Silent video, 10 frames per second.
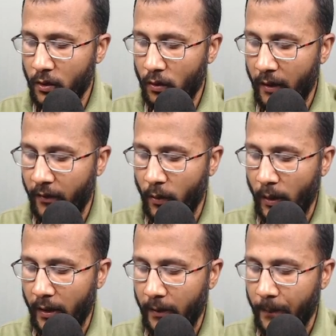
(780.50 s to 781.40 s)

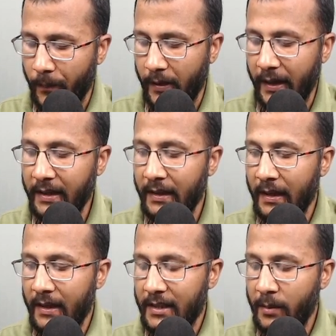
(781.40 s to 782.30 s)
everywhere, right?
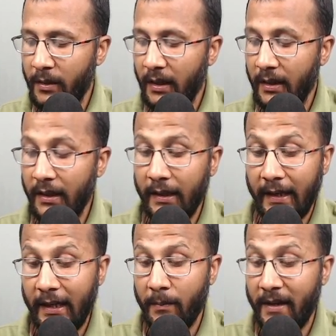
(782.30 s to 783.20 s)
Similarly,
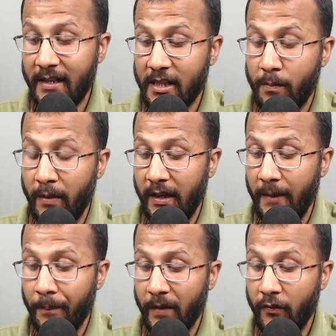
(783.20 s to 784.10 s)
in matrix
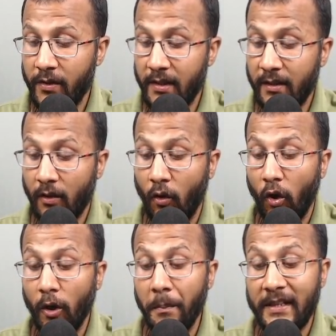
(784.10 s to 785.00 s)
B, if you see, the
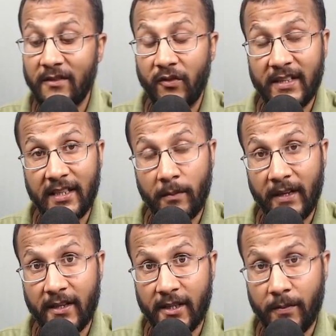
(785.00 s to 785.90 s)
column is fixed in
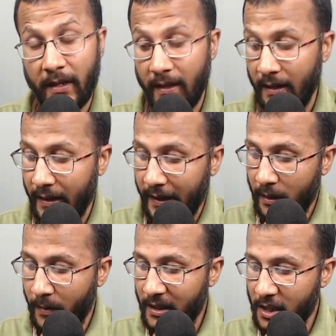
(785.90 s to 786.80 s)
matrix B.
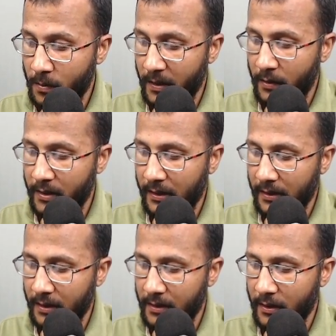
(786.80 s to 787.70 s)
In matrix B, you see
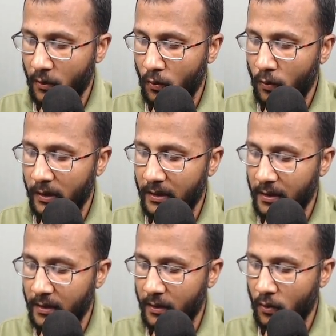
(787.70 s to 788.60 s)
this is 0, and this
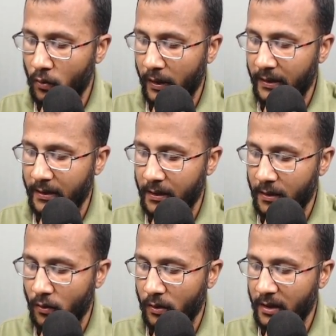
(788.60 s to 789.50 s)
is
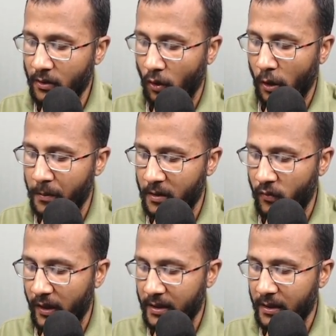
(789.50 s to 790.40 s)
0. This column is
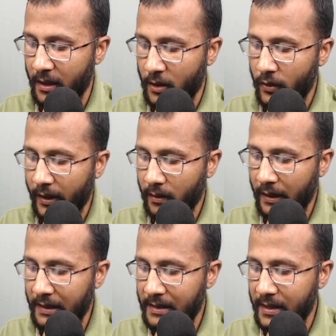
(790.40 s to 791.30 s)
fixed, so I can
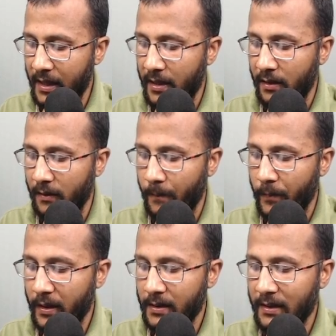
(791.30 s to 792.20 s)
write J here
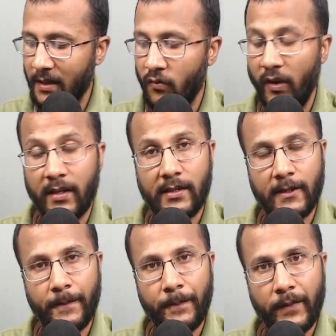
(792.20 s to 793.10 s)
because this is
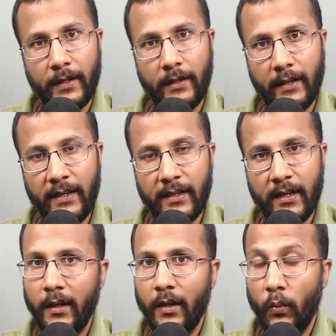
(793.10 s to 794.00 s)
fixed, right?
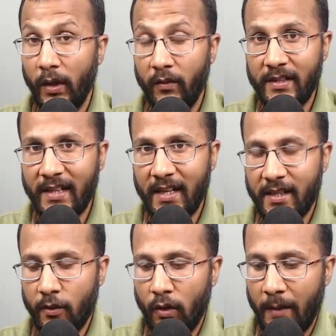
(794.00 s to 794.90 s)
Whenever J
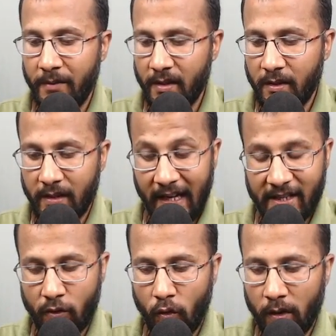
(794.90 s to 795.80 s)
is 0, I'm just
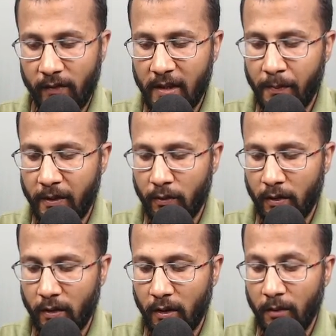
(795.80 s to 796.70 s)
catching hold of this
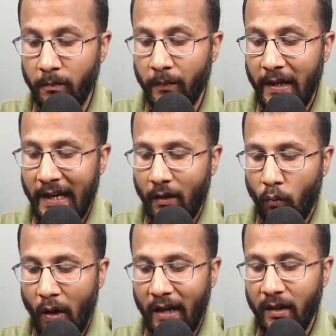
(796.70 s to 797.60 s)
particular column,
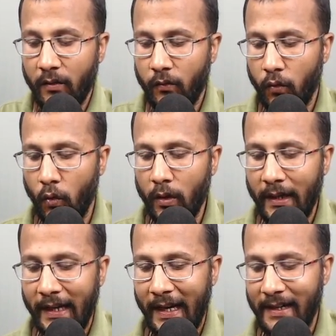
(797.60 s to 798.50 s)
1, 4,
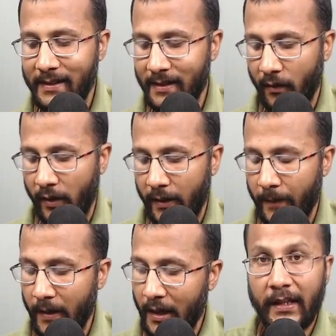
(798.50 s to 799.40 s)
and 7.
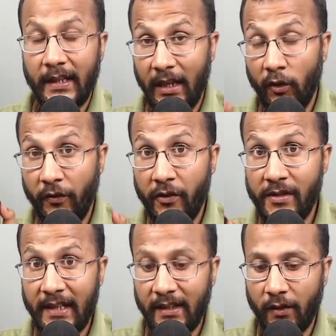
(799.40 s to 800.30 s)
Now if you
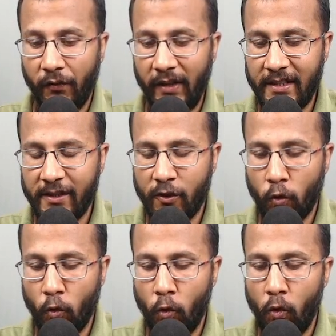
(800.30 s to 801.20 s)
see in the fixed
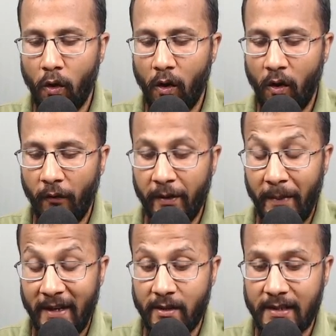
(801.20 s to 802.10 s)
row of the
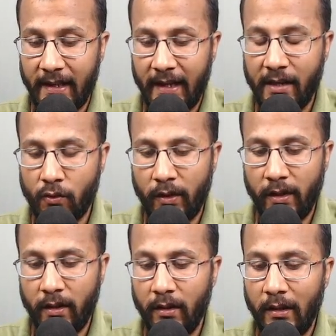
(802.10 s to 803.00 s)
matrix A, so here